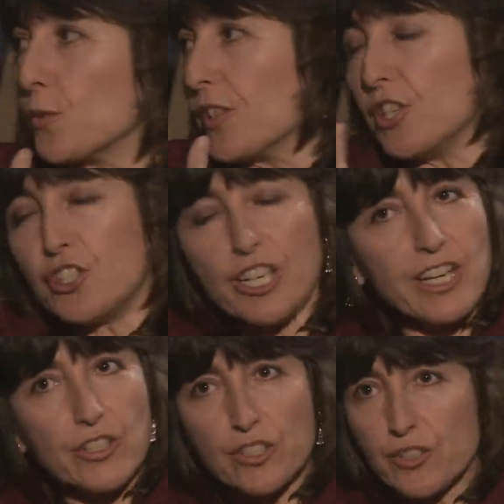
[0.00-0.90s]
Will they
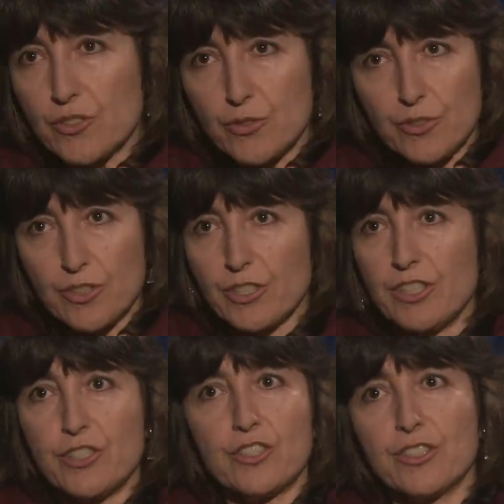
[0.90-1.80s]
change under certain
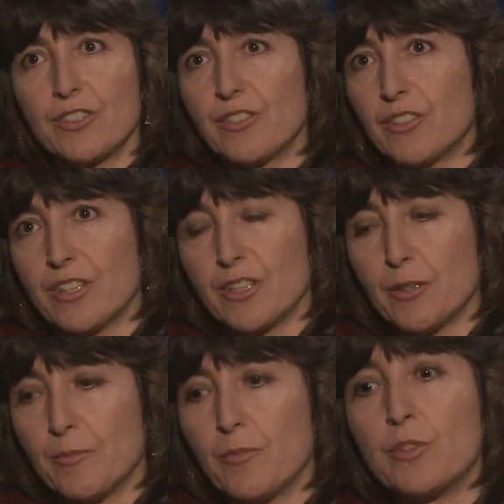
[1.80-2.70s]
conditions?
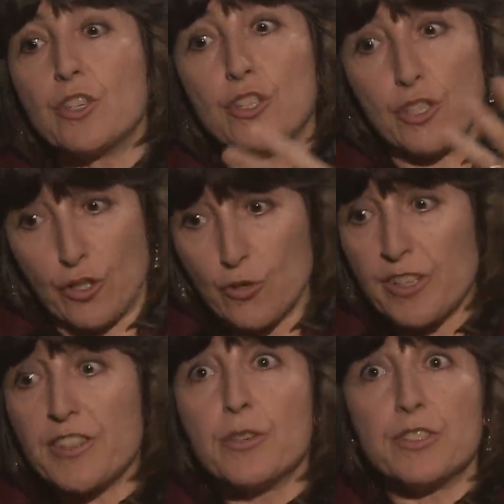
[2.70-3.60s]
The
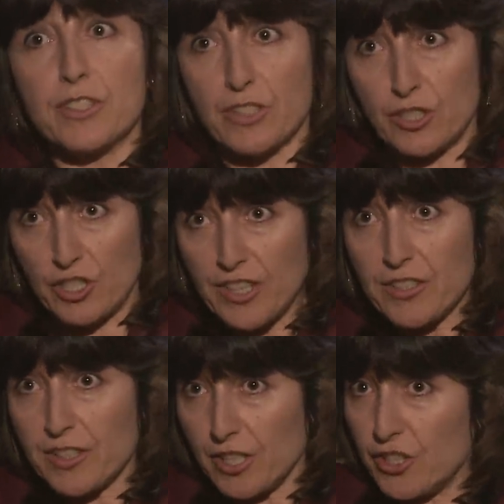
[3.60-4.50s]
current theories that
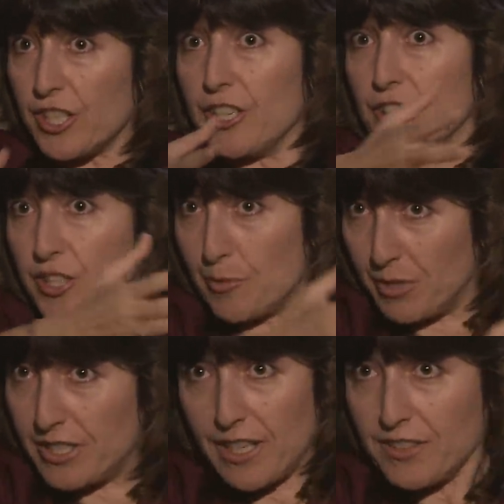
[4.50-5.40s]
suggest that they change can
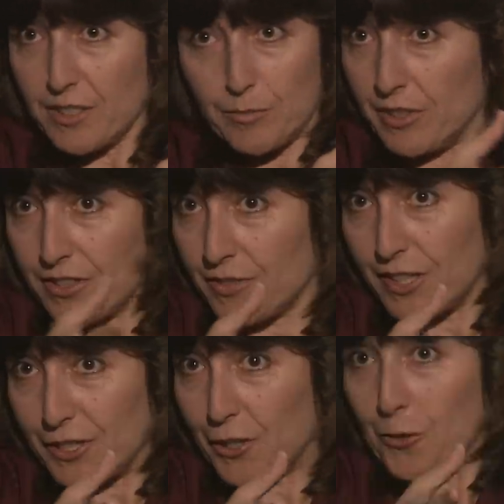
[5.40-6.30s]
be tested, because if
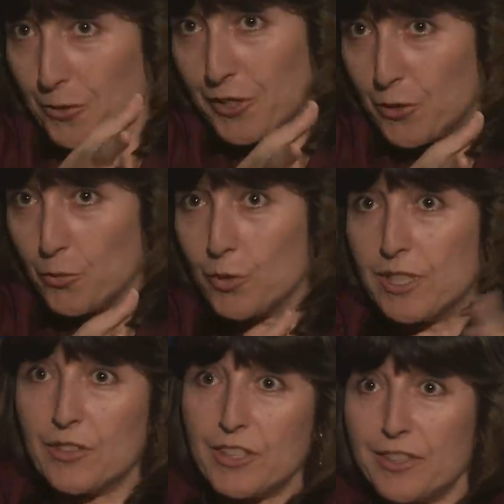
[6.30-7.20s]
they don't, they'll rule
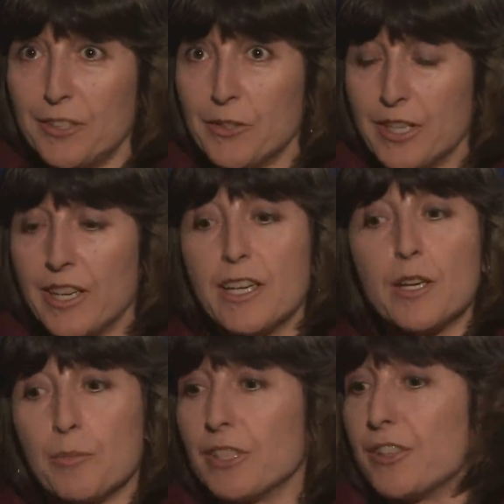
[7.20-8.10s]
out the theory.
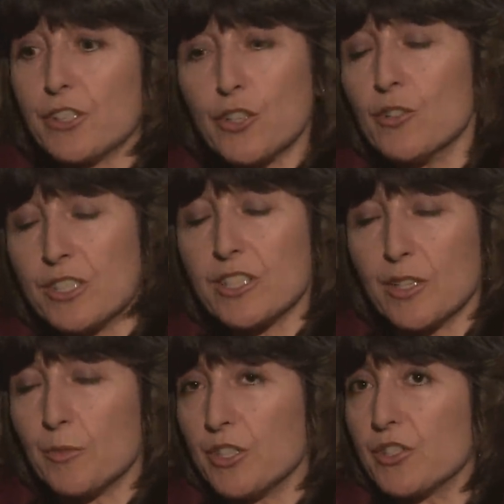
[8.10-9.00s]
But at the current
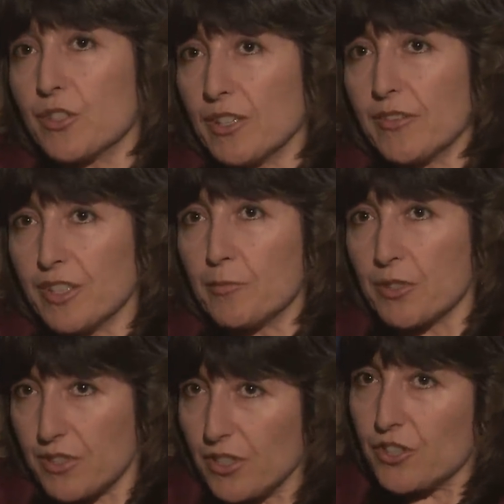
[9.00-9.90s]
time, we just don't have enough
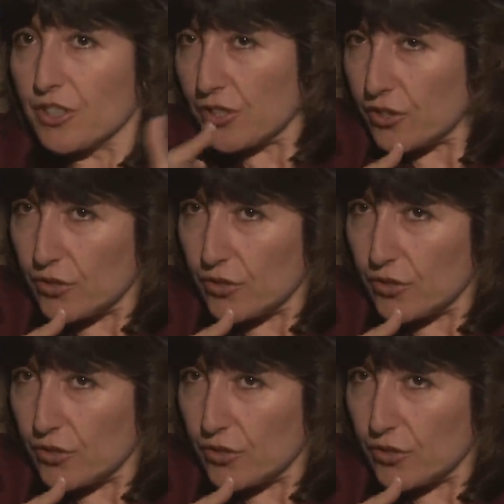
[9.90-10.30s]
precision to